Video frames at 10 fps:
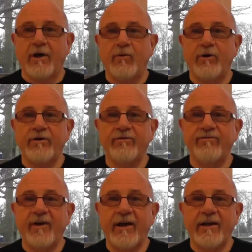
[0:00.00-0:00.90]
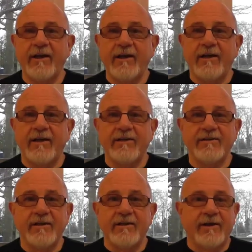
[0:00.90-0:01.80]
what you'll find
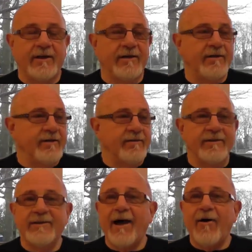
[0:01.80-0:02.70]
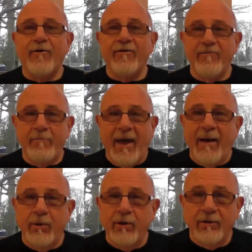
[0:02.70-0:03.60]
is the Tower of
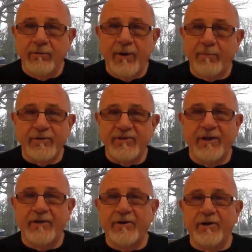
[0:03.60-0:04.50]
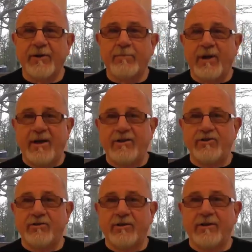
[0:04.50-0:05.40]
Babel represented on the
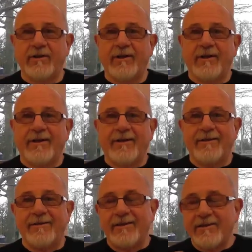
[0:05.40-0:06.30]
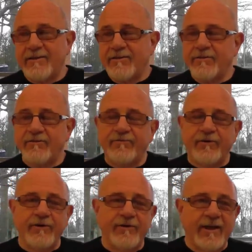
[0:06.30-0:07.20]
page. Right? This is good
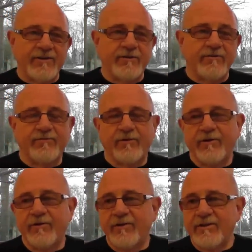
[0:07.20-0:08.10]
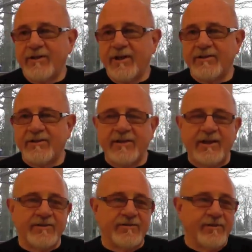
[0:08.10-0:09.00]
for you, that's good for you, this causes
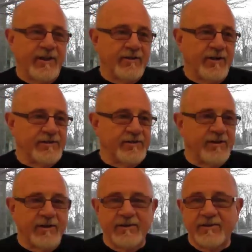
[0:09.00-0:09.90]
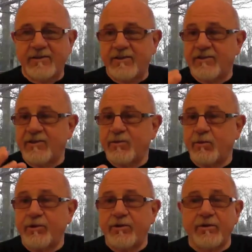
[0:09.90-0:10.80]
cancer, that causes heart disease, this
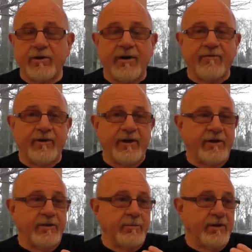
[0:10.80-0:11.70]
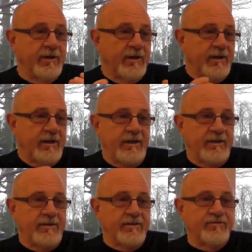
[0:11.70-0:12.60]
will cure every ailment,
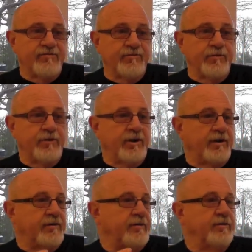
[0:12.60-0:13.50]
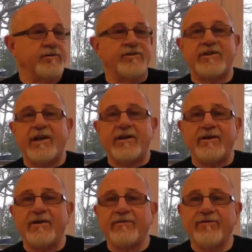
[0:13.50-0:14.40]
eat this fruit and you'll stay
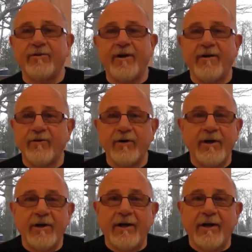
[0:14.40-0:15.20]
young forever.